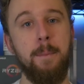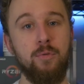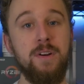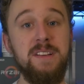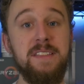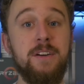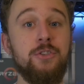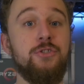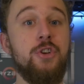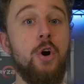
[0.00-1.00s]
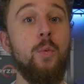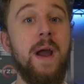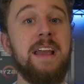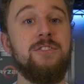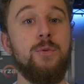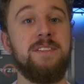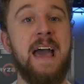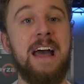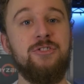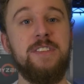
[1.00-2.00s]
but really there is no way to
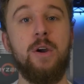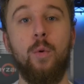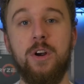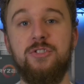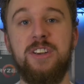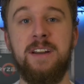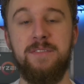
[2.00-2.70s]
attach the origin